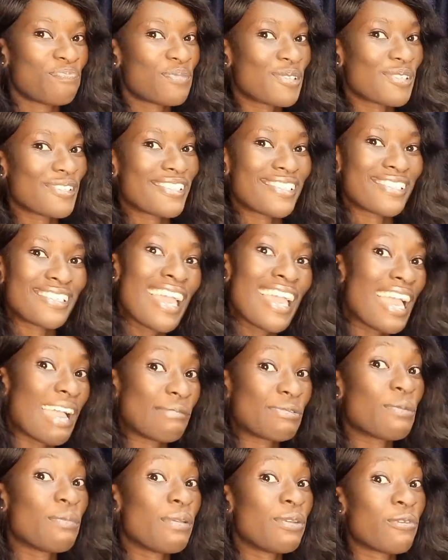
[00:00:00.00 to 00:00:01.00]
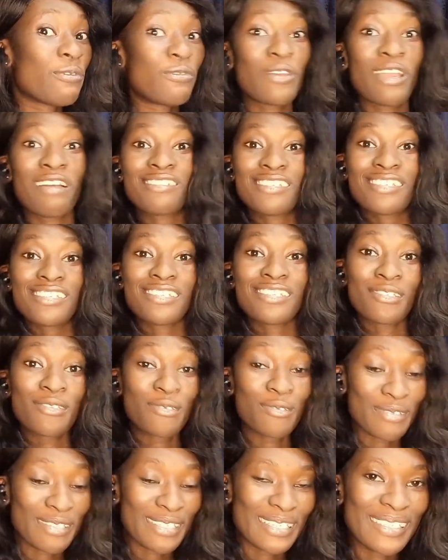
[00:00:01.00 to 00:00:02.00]
But I'm sure many of you have seen it,
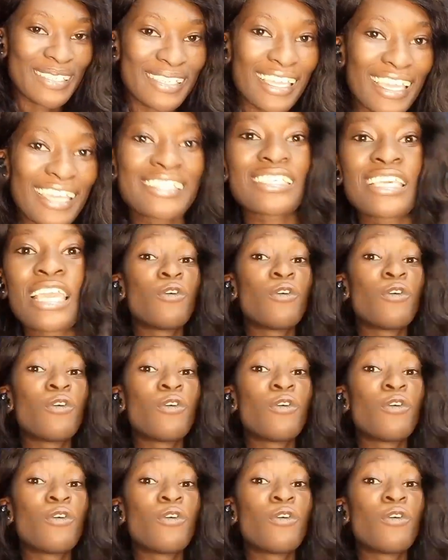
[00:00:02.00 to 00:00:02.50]
so sit tight.